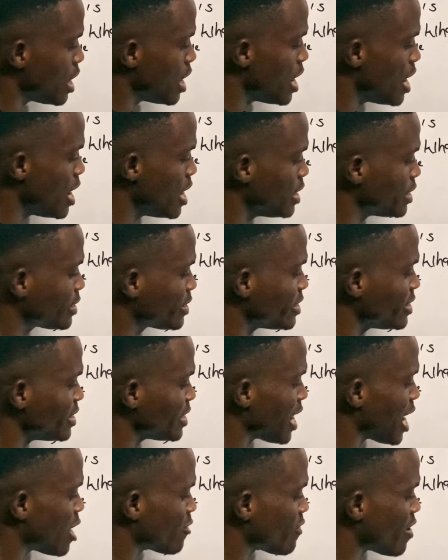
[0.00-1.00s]
18
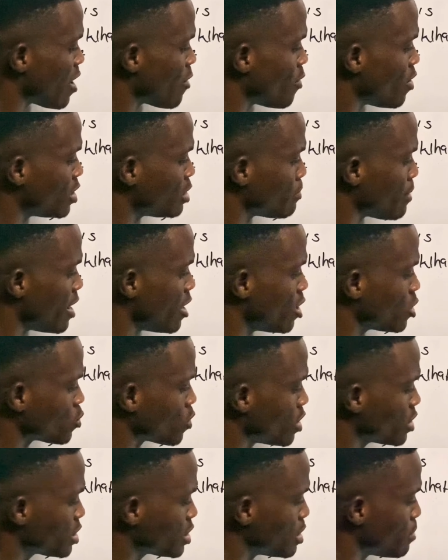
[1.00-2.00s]
alpha 1 minus
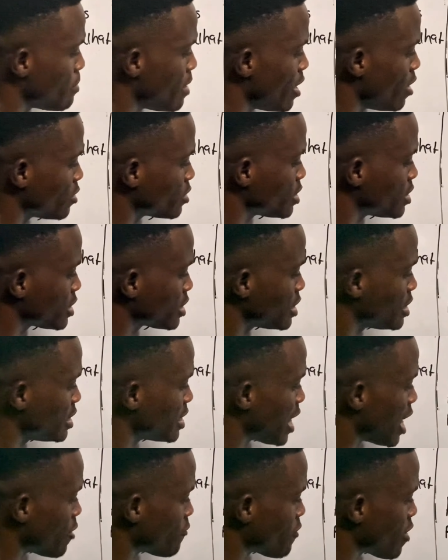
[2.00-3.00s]
what? Minus 16
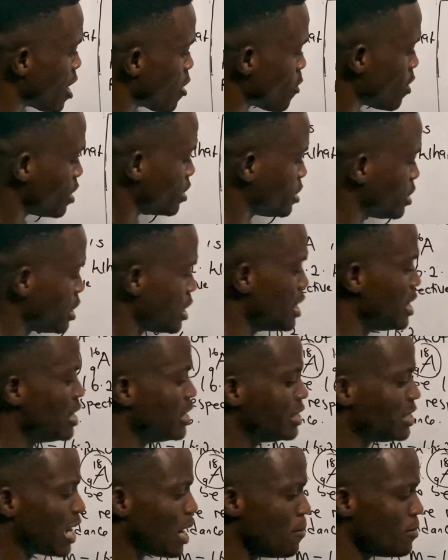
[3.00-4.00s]
alpha 1.
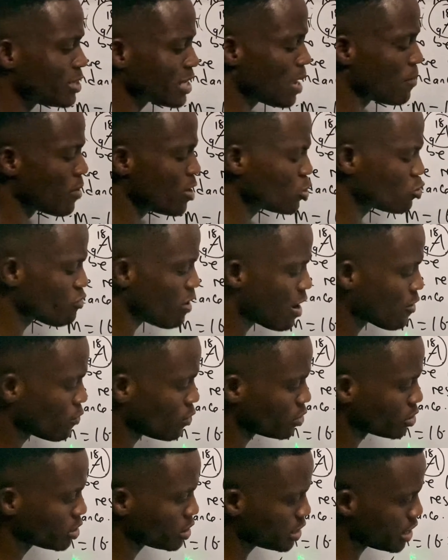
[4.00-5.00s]
That means I'm going to have
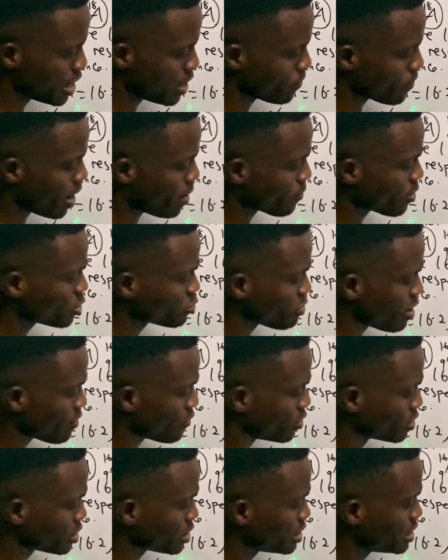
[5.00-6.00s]
what here? I'm going to have
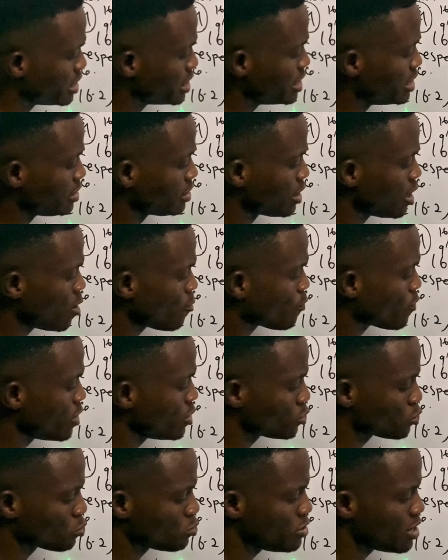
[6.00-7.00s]
what?
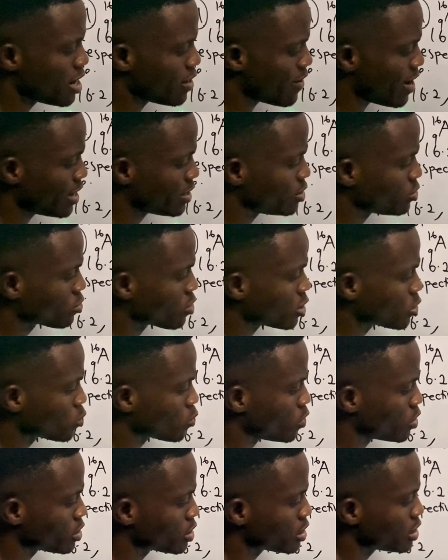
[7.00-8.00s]
0.2 here, right? It's equal to
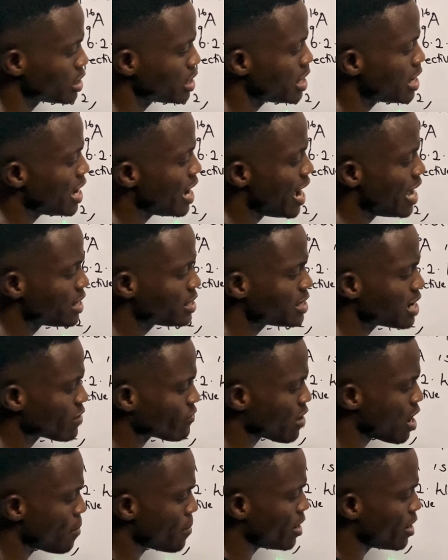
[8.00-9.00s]
what? 18 alpha 1